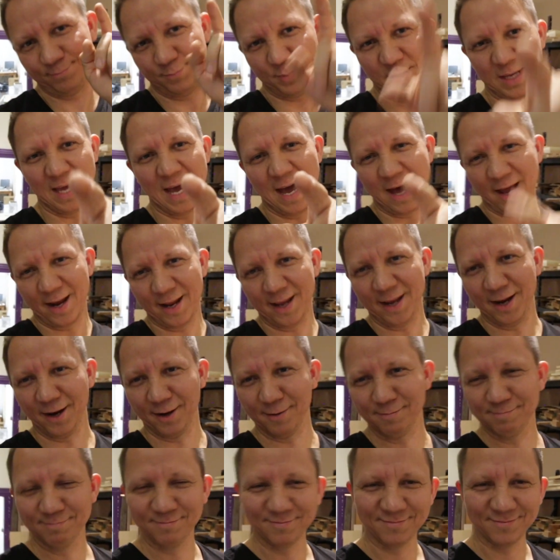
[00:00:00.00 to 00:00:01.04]
be out of
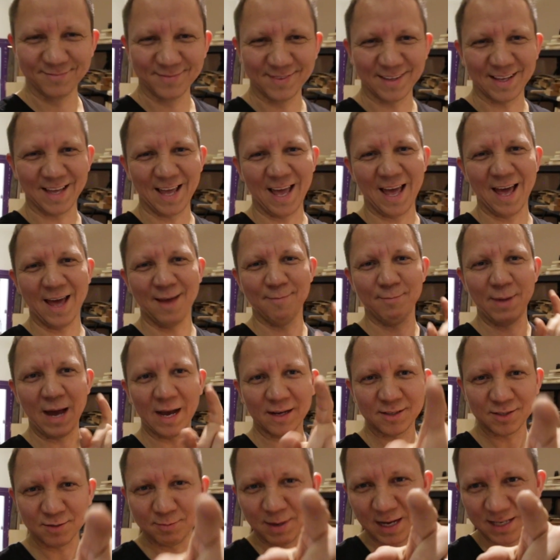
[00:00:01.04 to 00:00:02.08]
here and
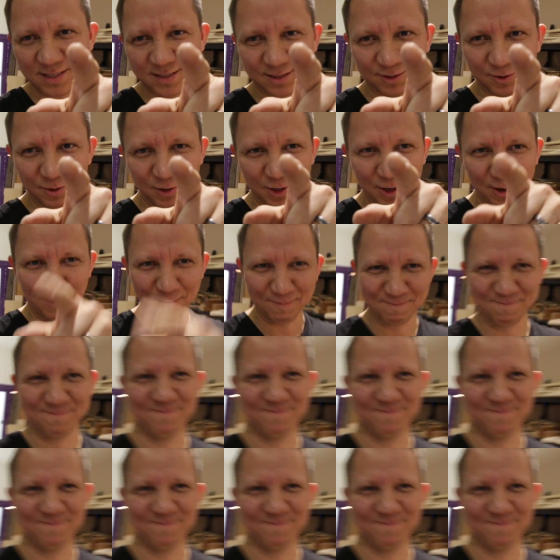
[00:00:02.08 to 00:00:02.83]
back to my studio.